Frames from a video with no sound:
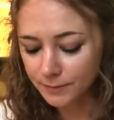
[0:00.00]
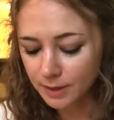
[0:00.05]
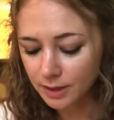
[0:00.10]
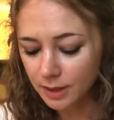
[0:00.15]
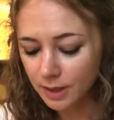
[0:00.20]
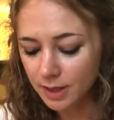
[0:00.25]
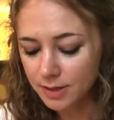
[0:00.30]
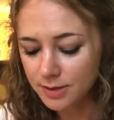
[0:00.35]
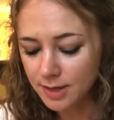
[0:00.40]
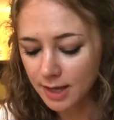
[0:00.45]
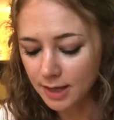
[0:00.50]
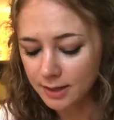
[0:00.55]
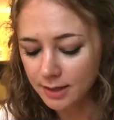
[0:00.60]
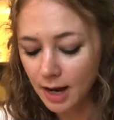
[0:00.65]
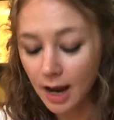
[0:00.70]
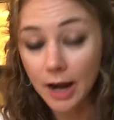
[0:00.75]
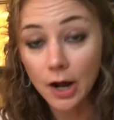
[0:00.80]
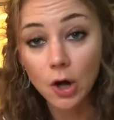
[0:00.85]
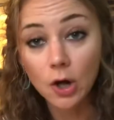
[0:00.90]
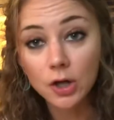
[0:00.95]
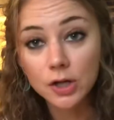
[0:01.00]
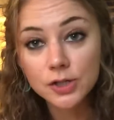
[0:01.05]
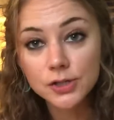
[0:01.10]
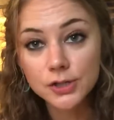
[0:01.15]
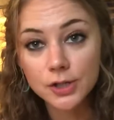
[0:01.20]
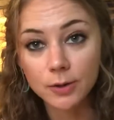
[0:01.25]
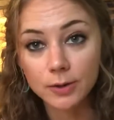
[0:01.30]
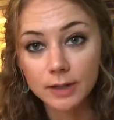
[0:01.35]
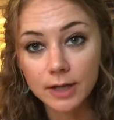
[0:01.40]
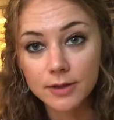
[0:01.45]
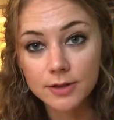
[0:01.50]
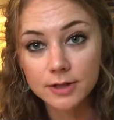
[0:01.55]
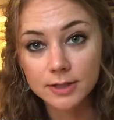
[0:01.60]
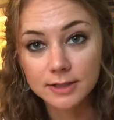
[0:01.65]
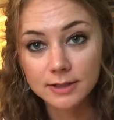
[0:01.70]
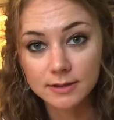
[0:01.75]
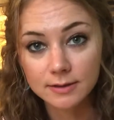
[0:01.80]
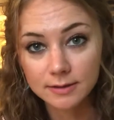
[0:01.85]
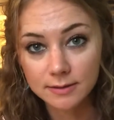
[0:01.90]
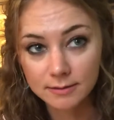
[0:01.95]
And then I also, another
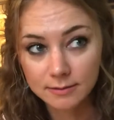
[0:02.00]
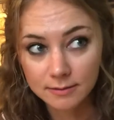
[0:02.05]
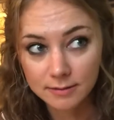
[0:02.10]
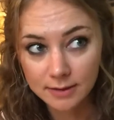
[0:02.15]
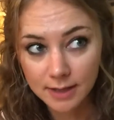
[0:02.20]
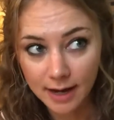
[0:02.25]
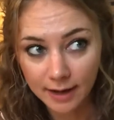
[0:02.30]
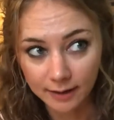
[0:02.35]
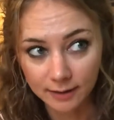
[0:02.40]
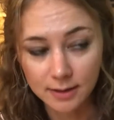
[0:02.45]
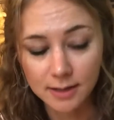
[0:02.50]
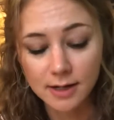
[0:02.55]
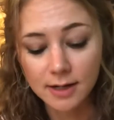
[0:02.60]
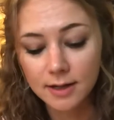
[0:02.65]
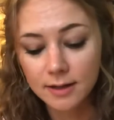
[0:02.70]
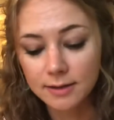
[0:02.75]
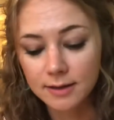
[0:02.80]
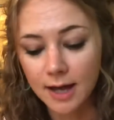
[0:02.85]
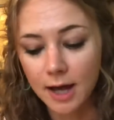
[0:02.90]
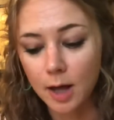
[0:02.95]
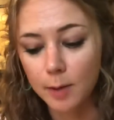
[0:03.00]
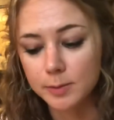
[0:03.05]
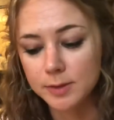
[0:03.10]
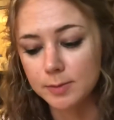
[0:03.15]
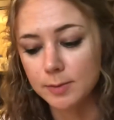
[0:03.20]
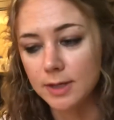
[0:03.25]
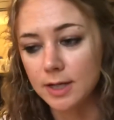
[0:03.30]
technique that helps